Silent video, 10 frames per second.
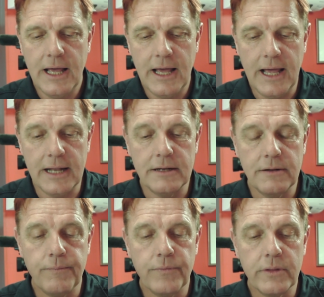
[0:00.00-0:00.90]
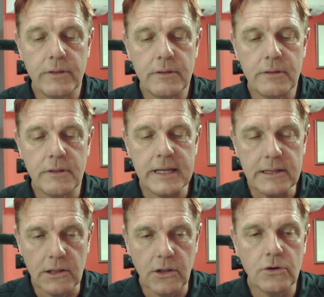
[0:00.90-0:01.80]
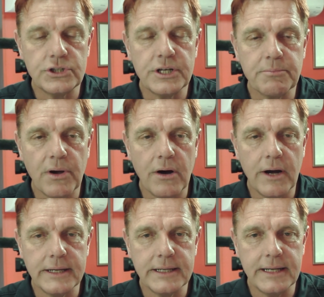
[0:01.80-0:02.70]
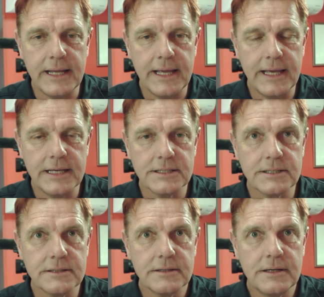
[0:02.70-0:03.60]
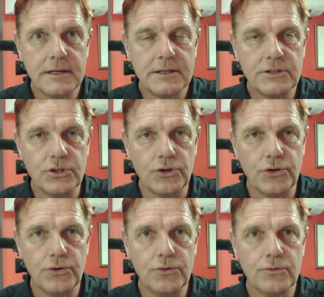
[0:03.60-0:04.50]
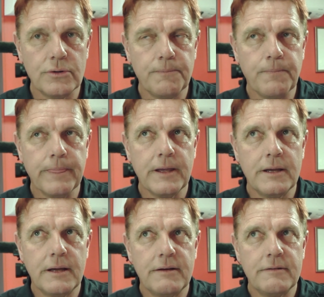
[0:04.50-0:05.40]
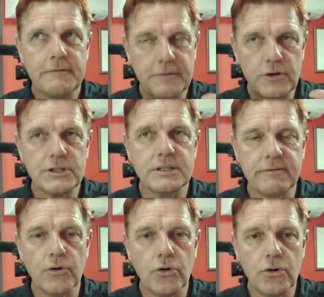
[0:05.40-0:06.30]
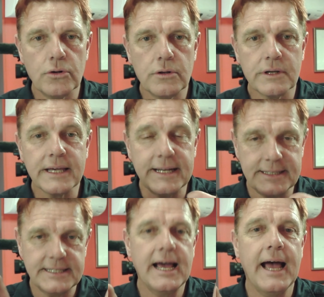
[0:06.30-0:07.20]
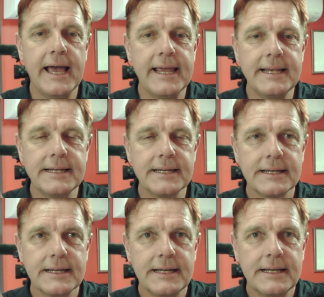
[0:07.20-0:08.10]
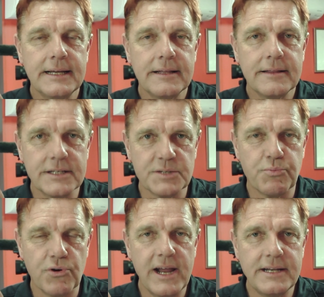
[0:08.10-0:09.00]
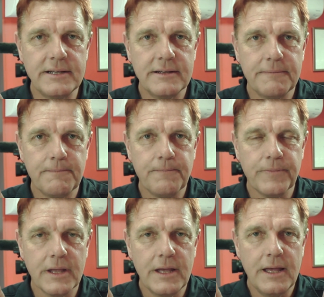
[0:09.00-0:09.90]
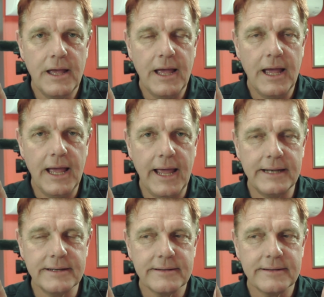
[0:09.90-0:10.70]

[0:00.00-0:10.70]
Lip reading: And the logic behind it is to, first of all, contain the spread, and